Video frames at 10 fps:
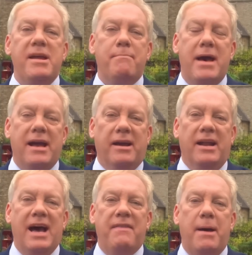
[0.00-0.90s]
Meghan
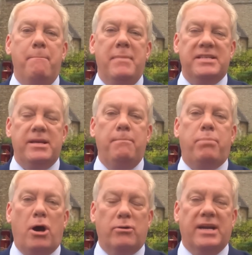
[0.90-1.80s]
and that missing
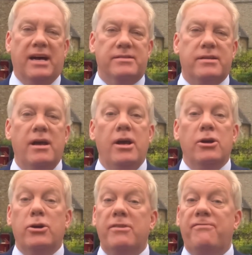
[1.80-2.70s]
podcast
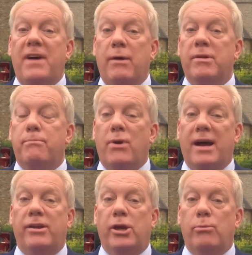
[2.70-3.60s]
could have found a
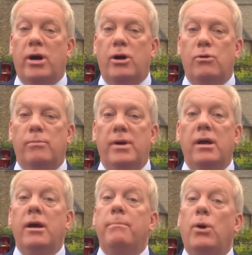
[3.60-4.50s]
brand new home,
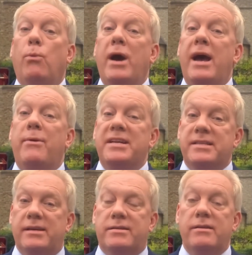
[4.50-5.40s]
but where is
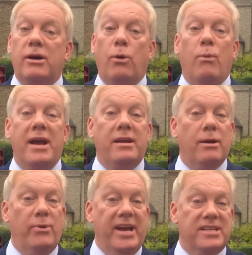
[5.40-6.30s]
it and when
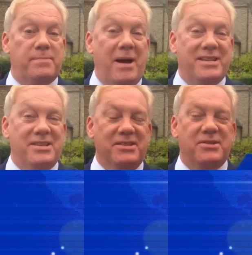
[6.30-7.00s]
can we expect it?